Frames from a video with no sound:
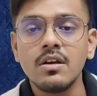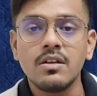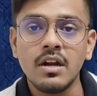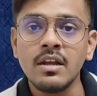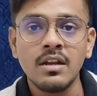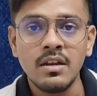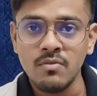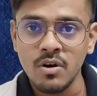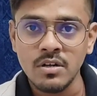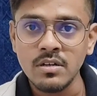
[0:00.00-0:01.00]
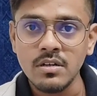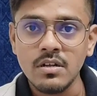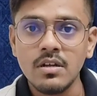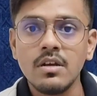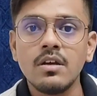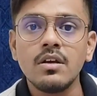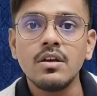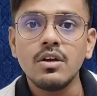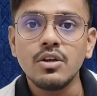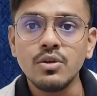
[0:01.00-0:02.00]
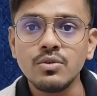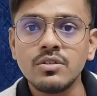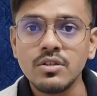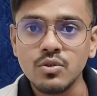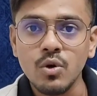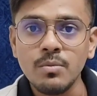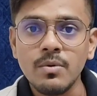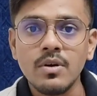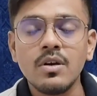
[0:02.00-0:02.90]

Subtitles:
Running clean water. Use the soap.